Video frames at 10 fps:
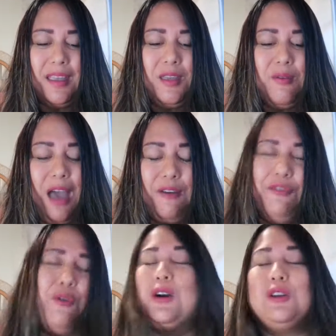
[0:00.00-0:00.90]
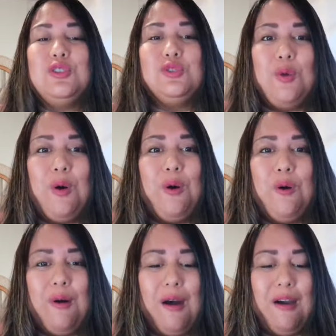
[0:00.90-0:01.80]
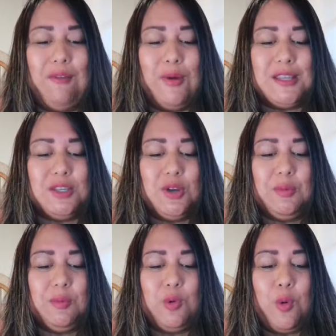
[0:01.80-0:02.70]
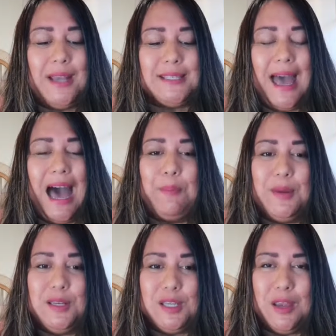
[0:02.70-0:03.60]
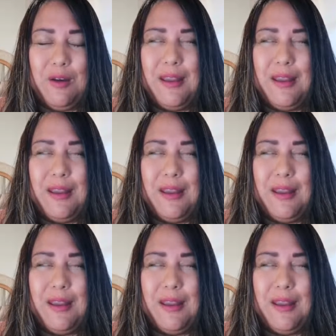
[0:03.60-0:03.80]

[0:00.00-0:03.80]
You have full control of what's going to happen to you.